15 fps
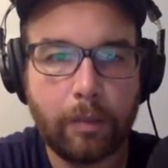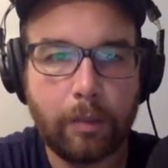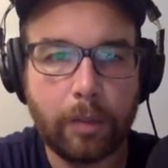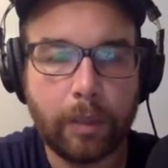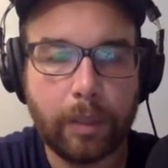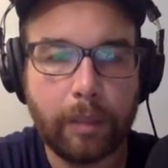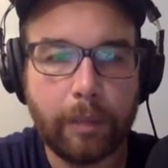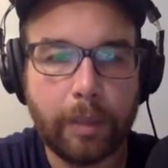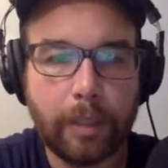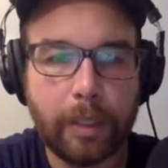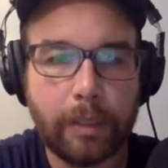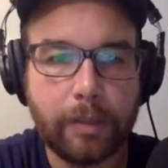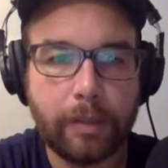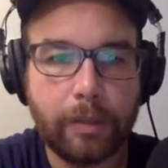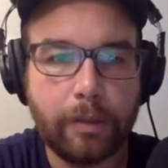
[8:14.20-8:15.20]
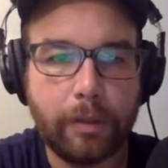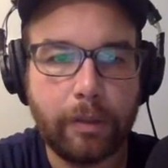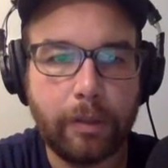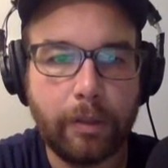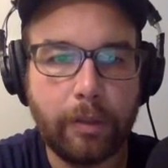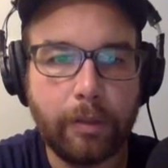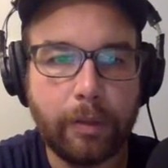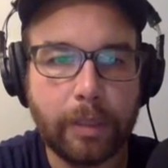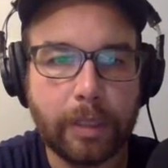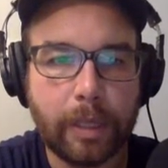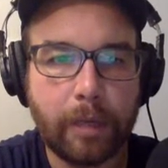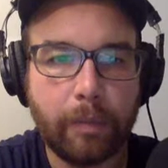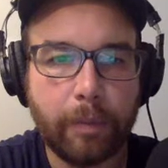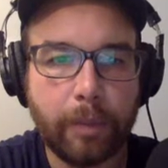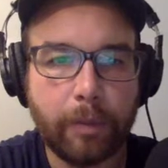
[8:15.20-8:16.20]
what Lambda allows you to do is
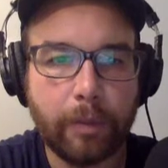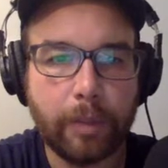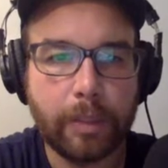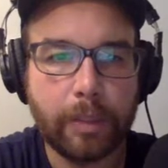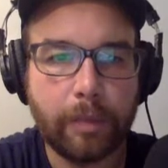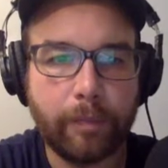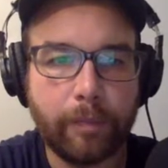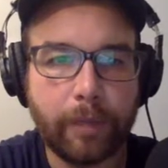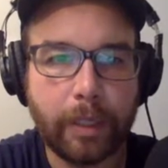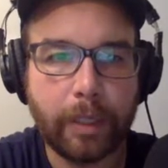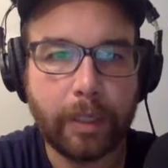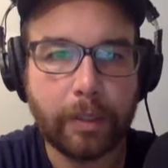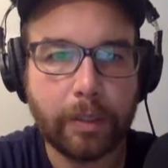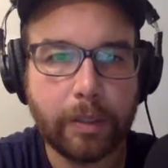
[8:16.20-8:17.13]
upload a zip file.